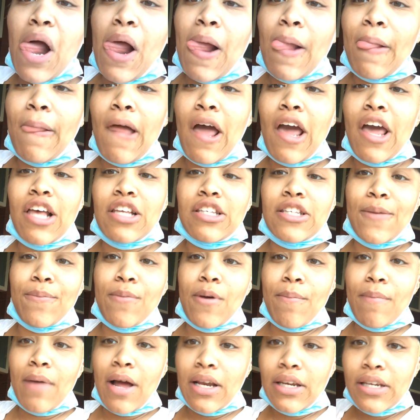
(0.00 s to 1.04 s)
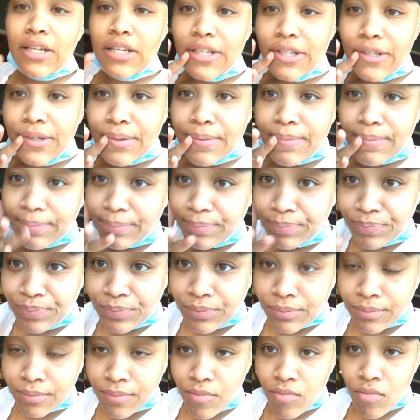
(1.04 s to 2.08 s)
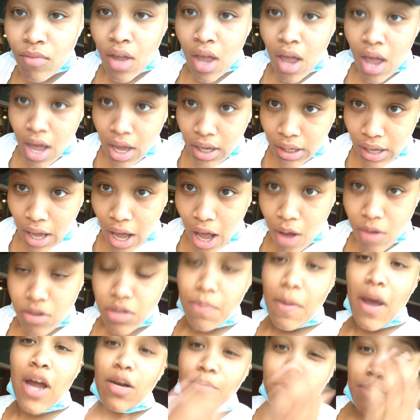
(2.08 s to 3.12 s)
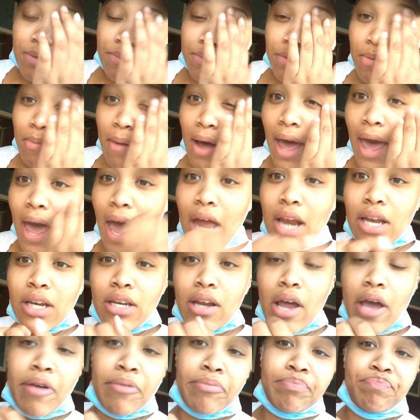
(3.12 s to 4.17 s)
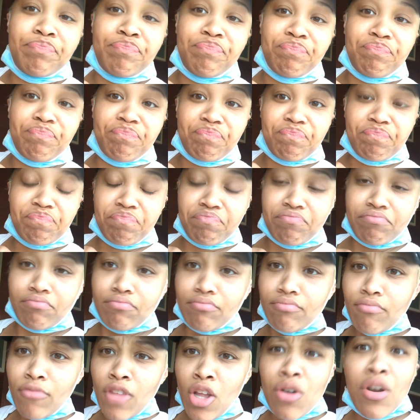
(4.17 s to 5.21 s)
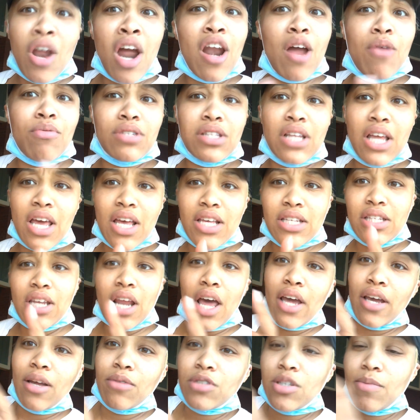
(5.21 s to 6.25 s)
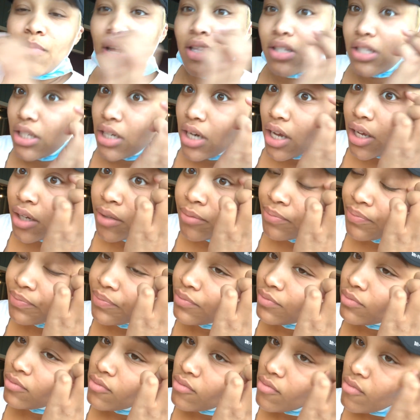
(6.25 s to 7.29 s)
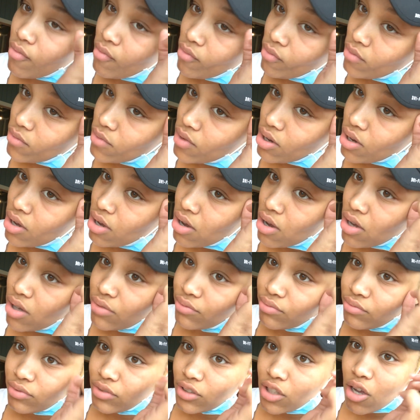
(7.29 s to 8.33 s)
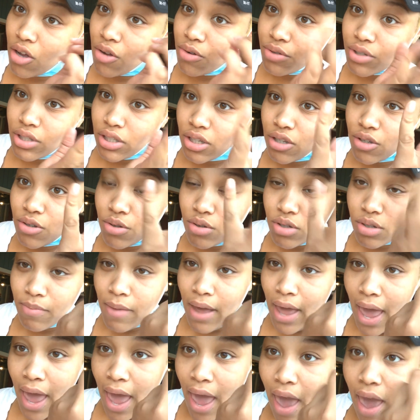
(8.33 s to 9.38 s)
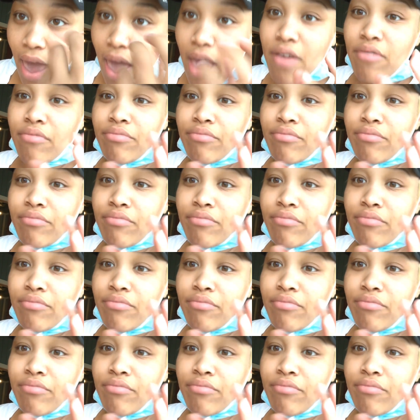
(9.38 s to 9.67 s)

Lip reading: So I had some on my lip. Y'all, Spider bit me in my eye today. No, that was last night. I'm talking about today. So, excuse my eye.